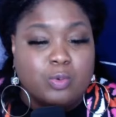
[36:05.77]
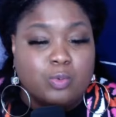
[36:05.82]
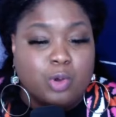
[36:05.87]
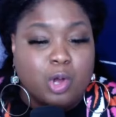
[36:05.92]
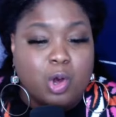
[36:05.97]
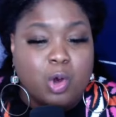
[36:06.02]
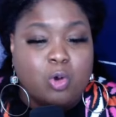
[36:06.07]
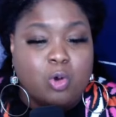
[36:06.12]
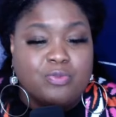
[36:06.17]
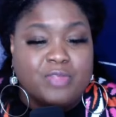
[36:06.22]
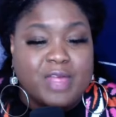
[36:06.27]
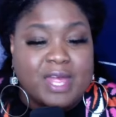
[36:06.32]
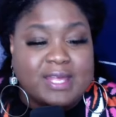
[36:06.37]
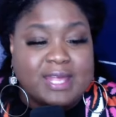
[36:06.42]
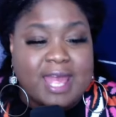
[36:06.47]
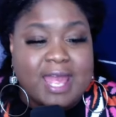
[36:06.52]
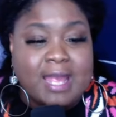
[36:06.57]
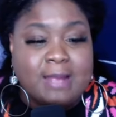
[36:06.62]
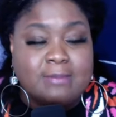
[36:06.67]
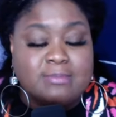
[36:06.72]
the road, they
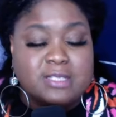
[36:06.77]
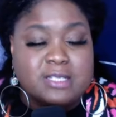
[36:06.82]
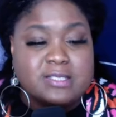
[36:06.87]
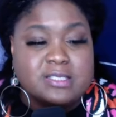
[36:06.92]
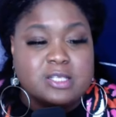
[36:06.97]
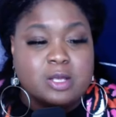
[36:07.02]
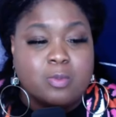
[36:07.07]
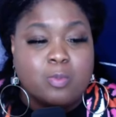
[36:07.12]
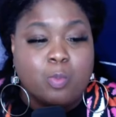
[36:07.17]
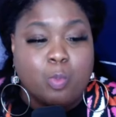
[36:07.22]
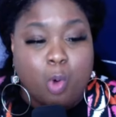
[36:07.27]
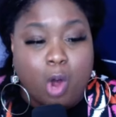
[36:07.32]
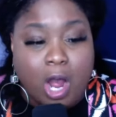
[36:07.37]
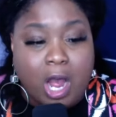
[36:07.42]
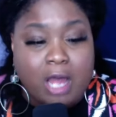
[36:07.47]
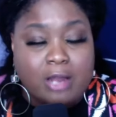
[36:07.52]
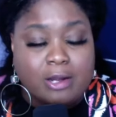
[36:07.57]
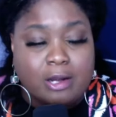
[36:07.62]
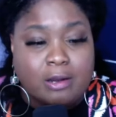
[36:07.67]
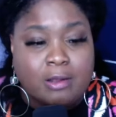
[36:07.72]
came to some
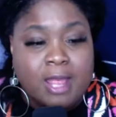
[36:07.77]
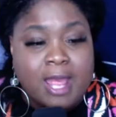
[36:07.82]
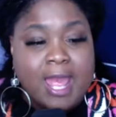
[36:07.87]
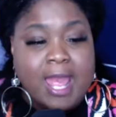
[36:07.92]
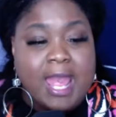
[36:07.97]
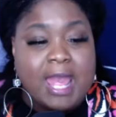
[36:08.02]
water,